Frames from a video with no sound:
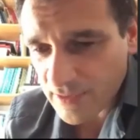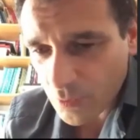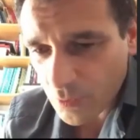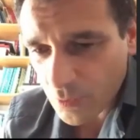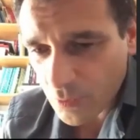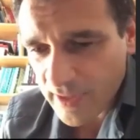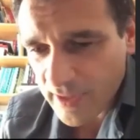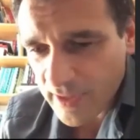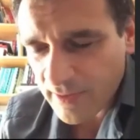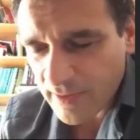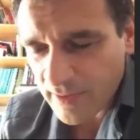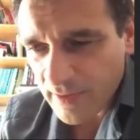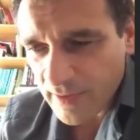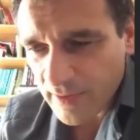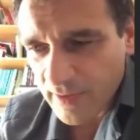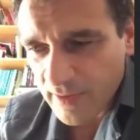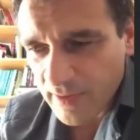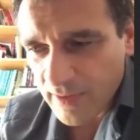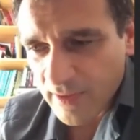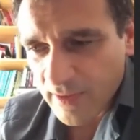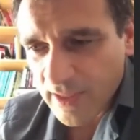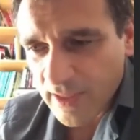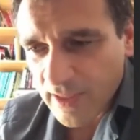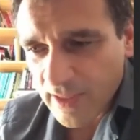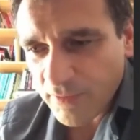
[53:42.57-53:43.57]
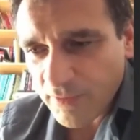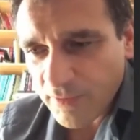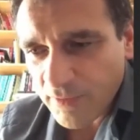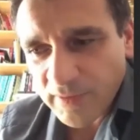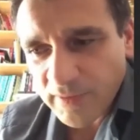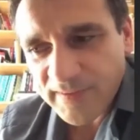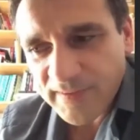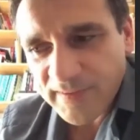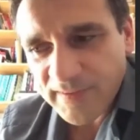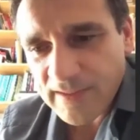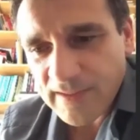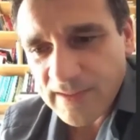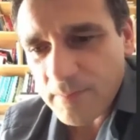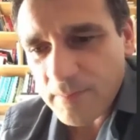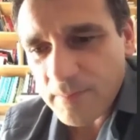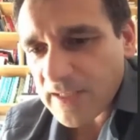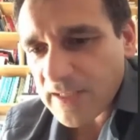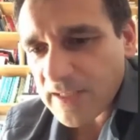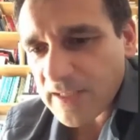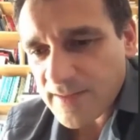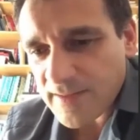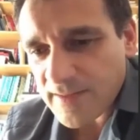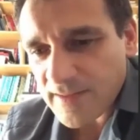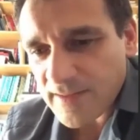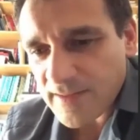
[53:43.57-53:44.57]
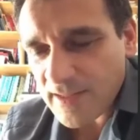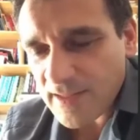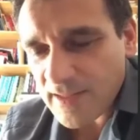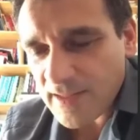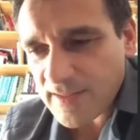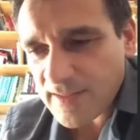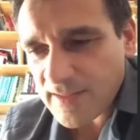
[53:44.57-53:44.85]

where everything mixes.